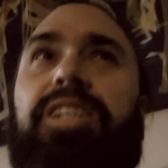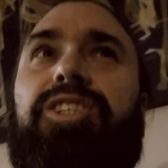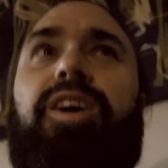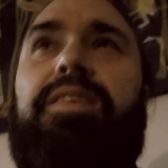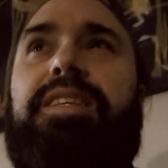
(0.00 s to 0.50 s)

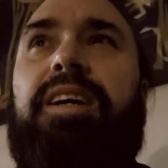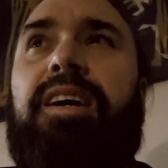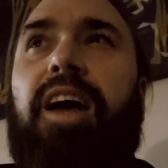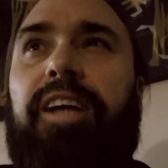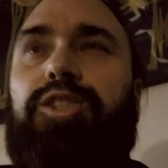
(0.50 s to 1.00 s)
shows
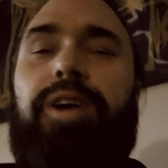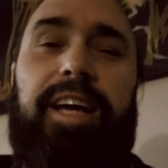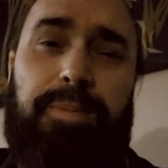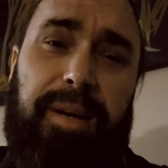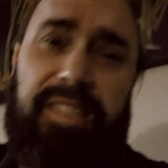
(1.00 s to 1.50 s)

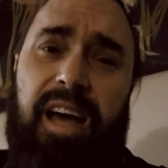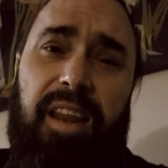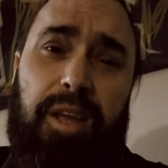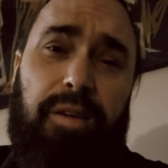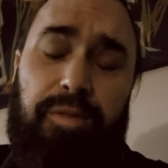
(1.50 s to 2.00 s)
Australia's
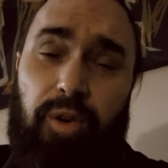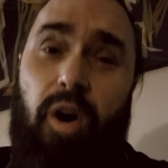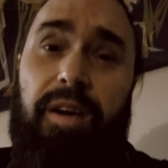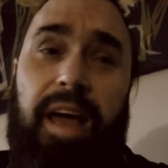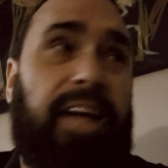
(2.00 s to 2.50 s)
mentality of
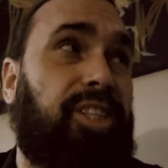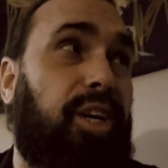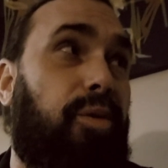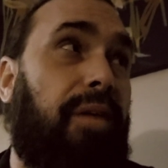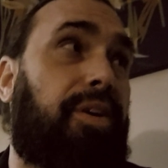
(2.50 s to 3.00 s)
not actually
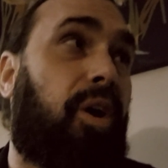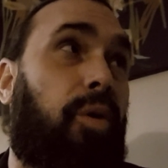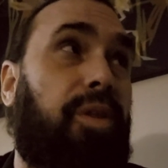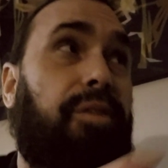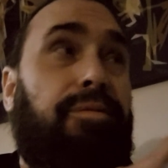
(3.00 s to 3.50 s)
grabbing
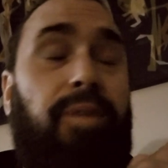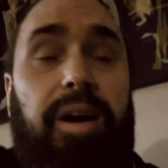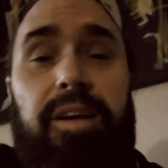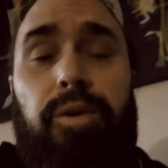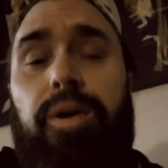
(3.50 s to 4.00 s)
hold of the
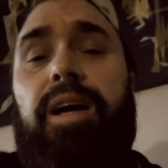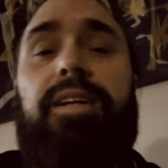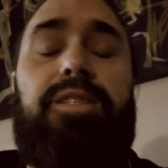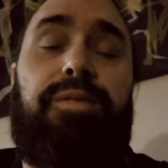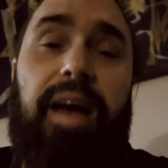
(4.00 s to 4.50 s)
fucking little
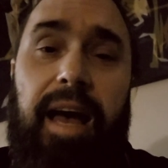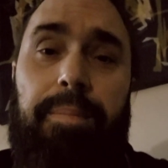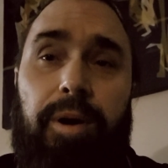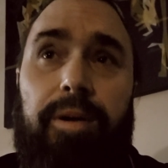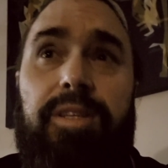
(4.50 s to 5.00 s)
cunts of
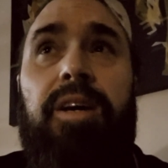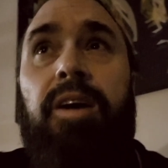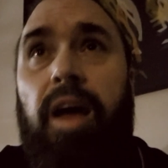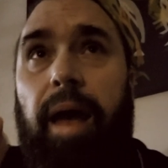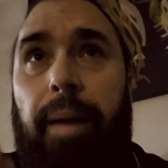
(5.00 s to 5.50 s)
Abbos
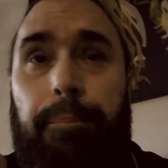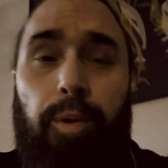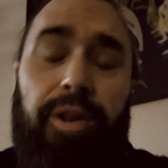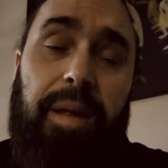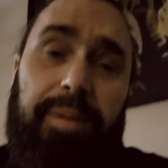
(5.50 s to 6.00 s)
and
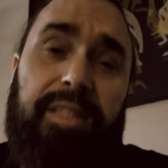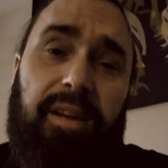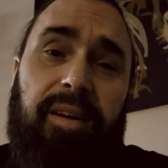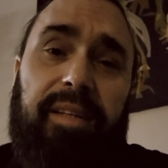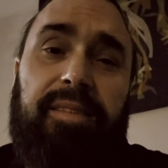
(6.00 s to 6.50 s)
pulling them into
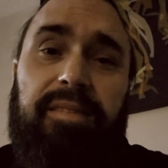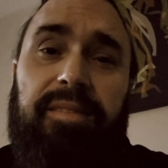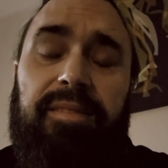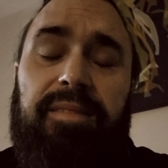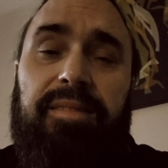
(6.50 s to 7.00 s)
line.
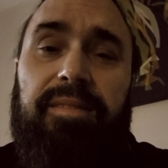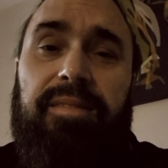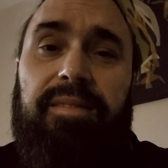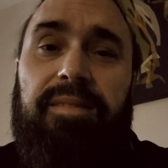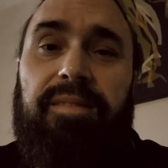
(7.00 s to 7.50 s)

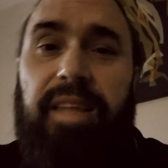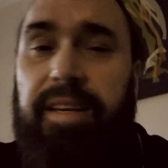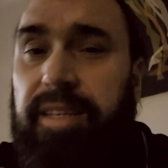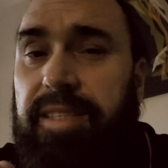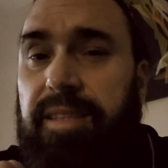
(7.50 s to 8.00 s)

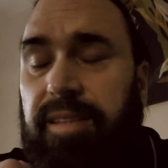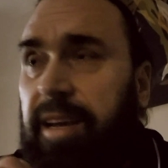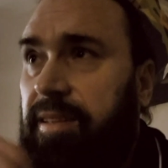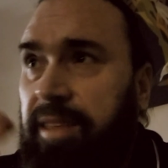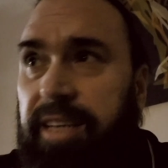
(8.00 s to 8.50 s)

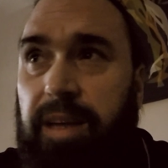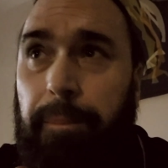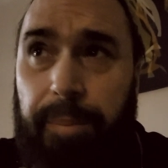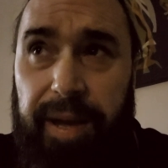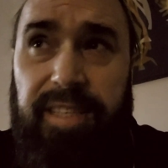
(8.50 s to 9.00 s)
These are
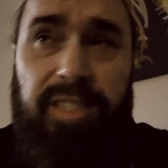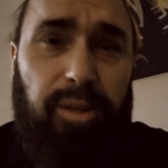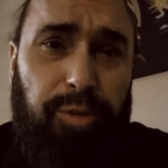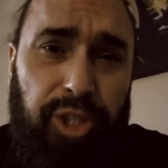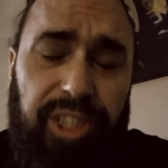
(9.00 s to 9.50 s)
pieces
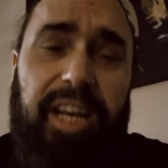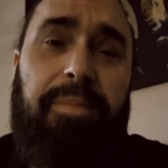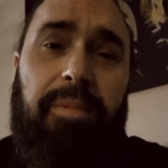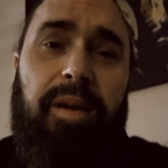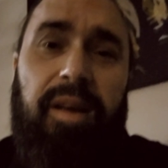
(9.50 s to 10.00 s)
of shit.
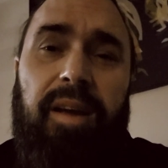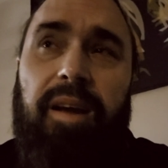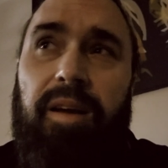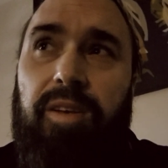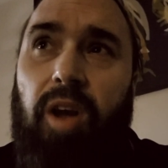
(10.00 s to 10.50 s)

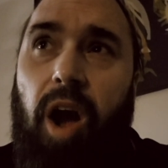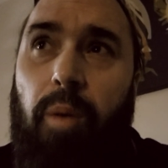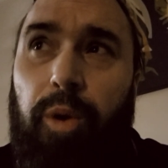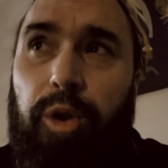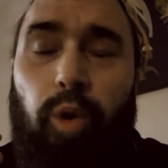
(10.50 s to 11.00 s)
I
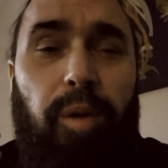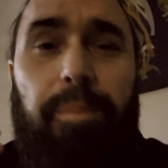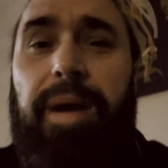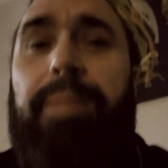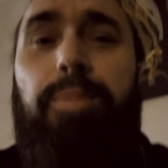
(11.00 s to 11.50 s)
wouldn't call them
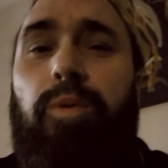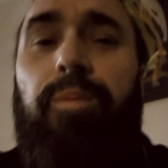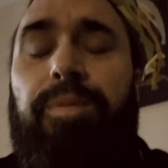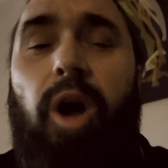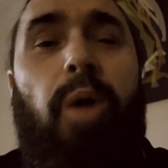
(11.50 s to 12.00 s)
people.
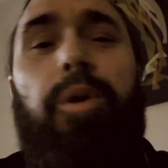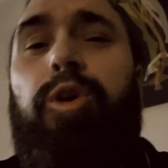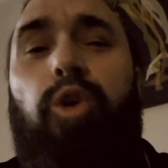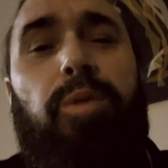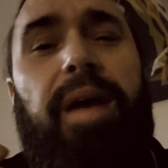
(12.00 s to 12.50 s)
I
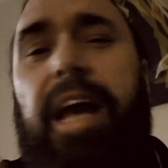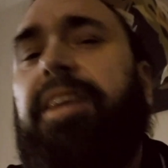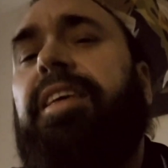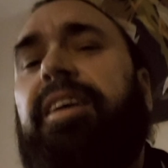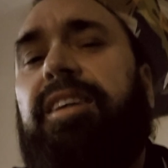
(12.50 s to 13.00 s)
wouldn't call them
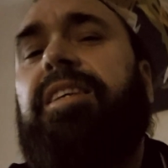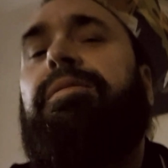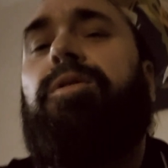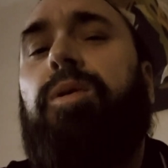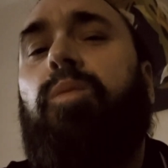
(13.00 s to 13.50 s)
anything
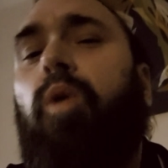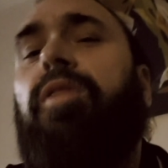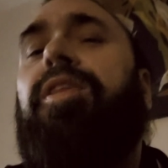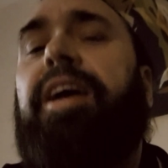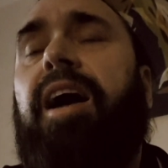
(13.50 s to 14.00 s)
except for
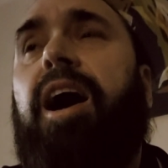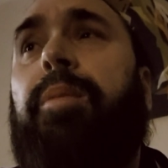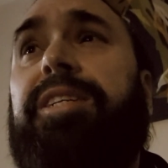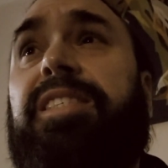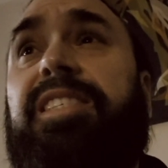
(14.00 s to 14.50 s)
what they are,
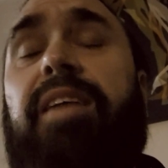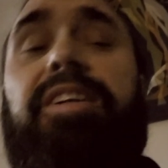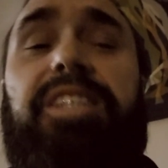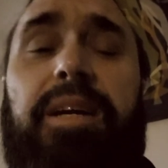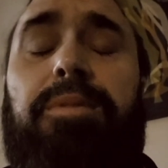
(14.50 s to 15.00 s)
which is
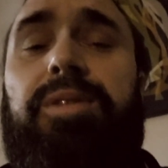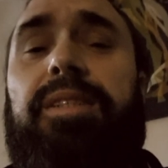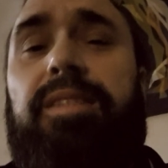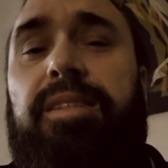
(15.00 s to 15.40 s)
savage animals.